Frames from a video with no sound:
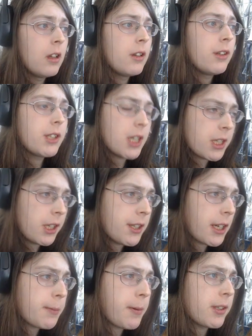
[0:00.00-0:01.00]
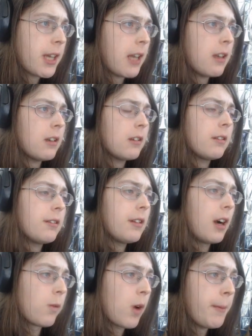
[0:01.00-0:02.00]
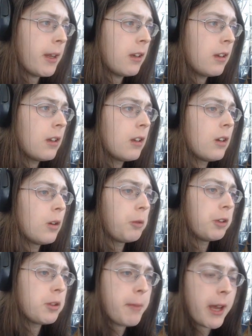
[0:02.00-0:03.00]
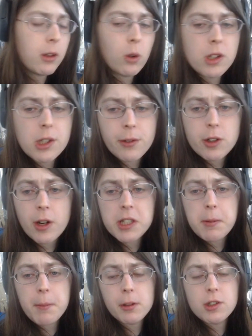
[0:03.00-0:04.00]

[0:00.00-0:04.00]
66% of women want to ban torture for trans people.